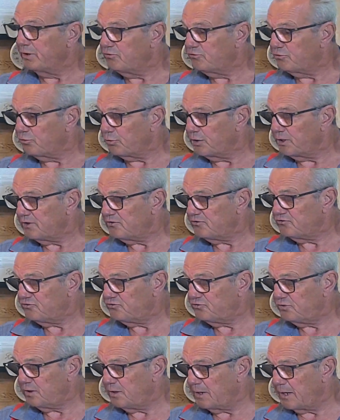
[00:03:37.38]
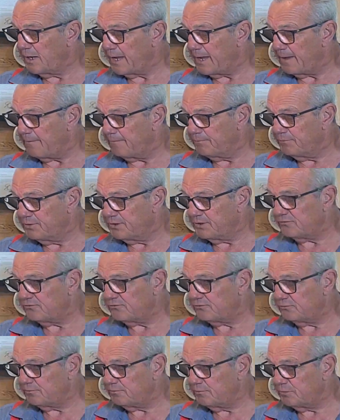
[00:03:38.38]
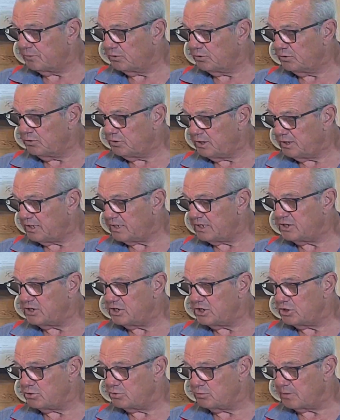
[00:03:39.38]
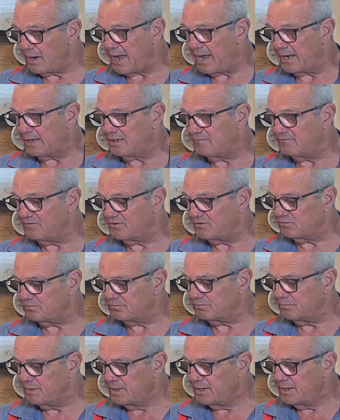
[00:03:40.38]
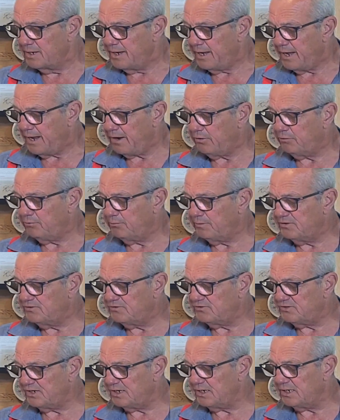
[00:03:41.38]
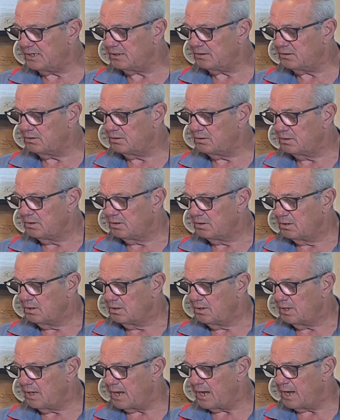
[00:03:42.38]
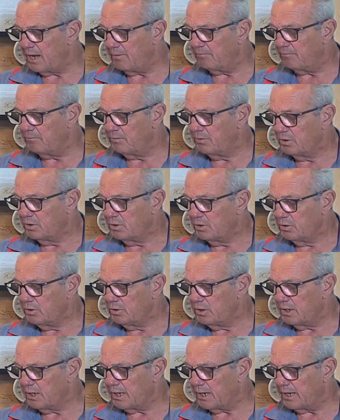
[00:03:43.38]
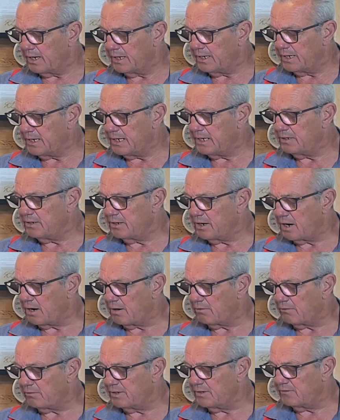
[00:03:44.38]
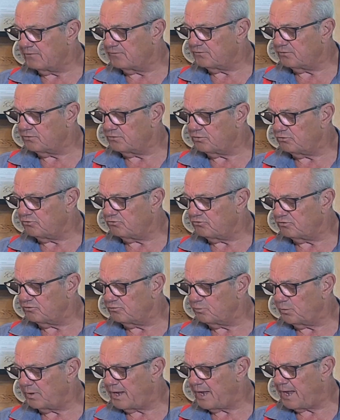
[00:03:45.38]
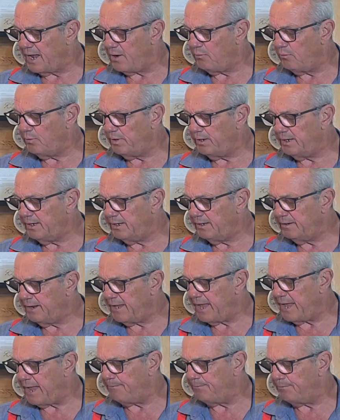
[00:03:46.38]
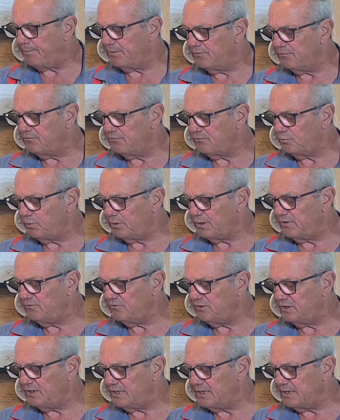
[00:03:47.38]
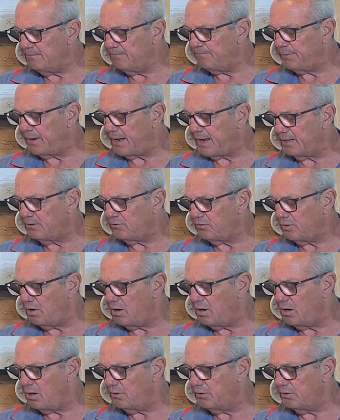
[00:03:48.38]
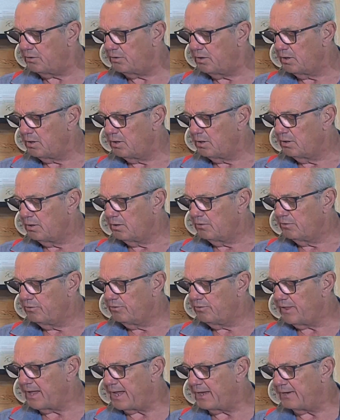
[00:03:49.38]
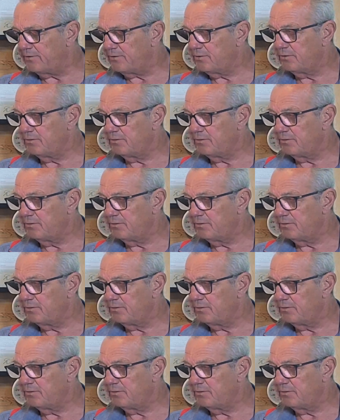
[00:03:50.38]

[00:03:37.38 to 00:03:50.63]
so this TQ activism, how do we see it in our institutions? What happens? What is the impact on that